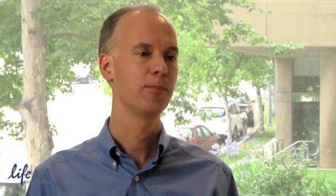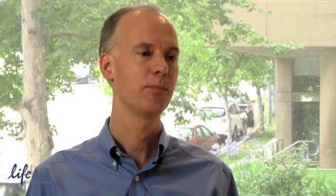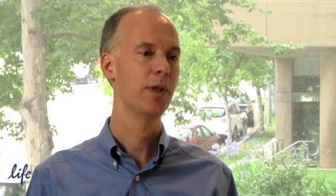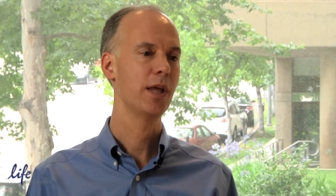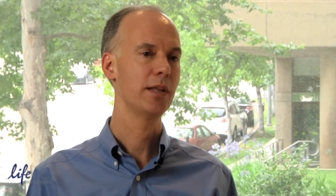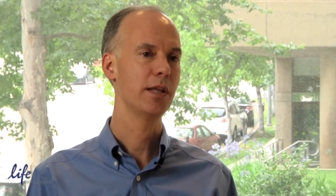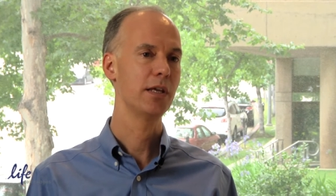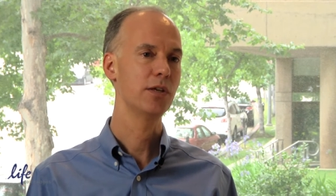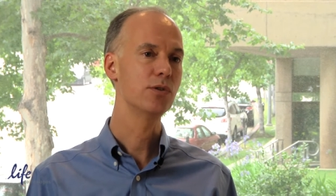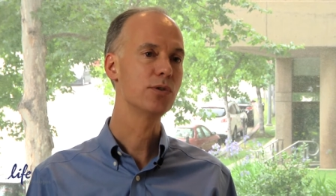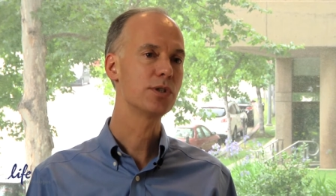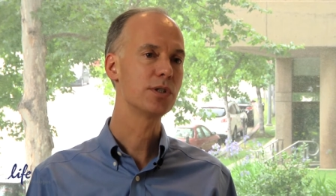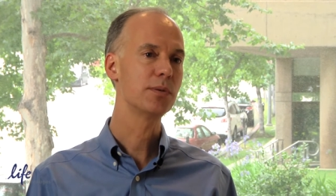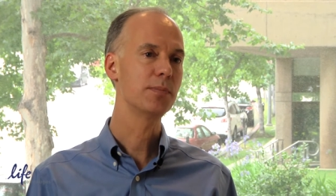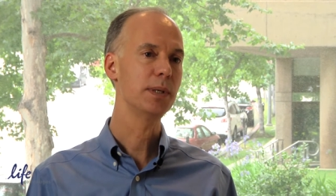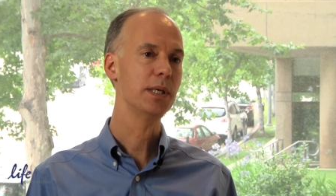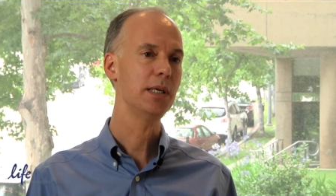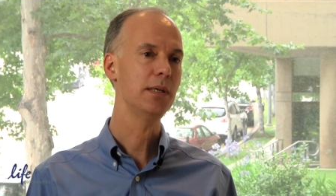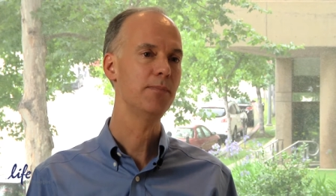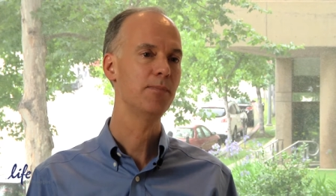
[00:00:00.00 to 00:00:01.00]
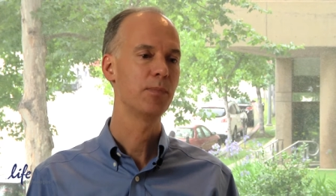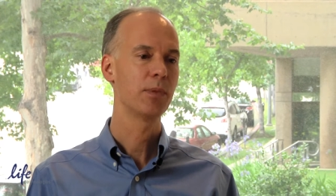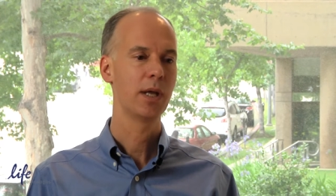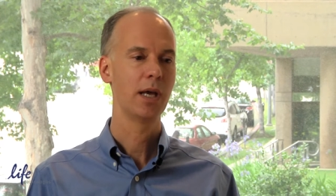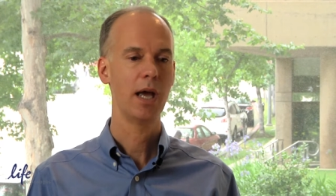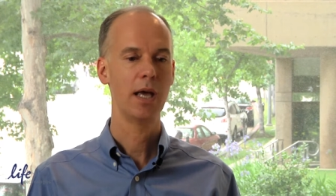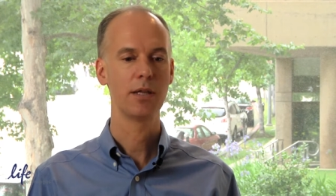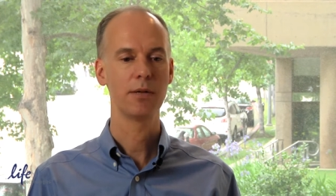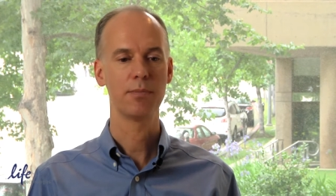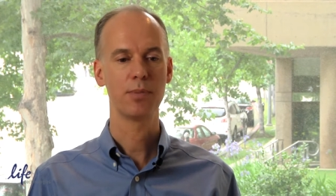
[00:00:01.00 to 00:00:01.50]
than they used to be,
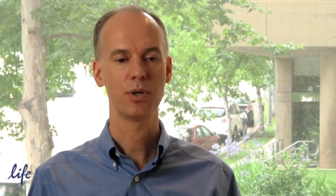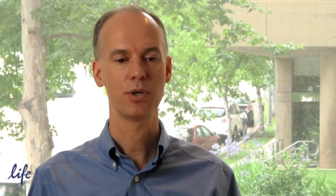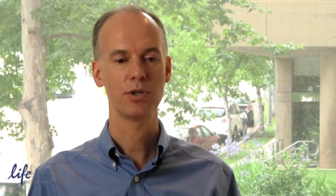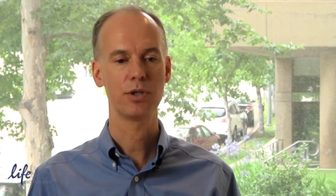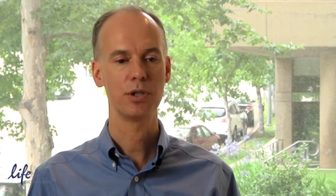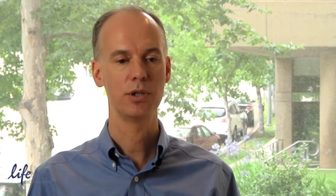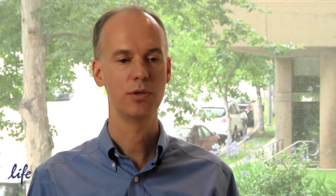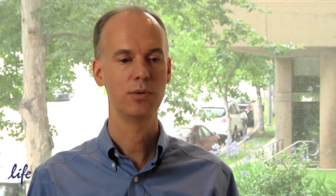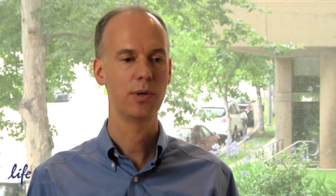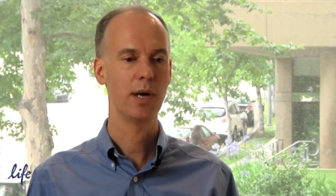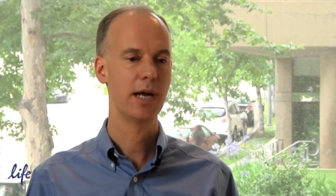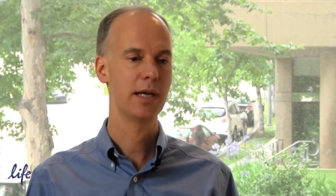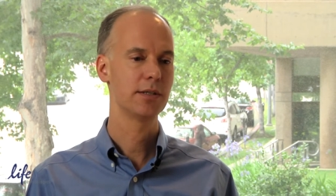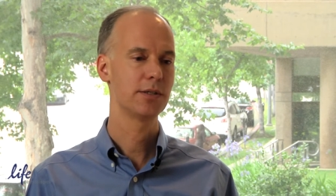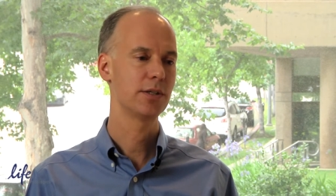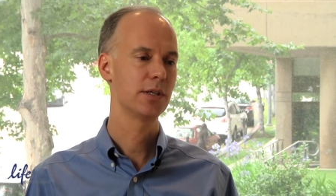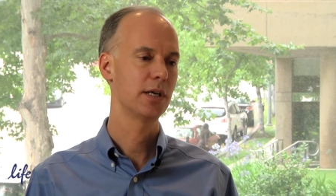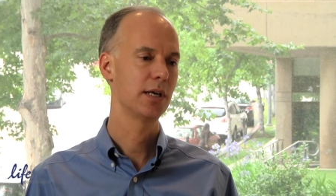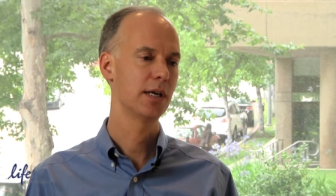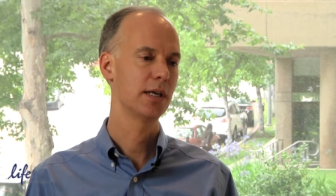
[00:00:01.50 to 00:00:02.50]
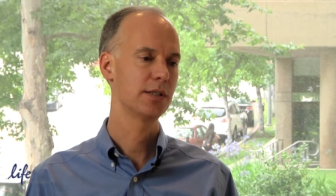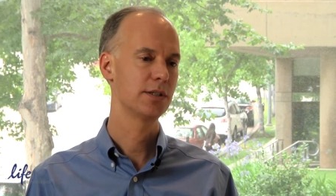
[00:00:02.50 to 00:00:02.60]
and the person who has uh,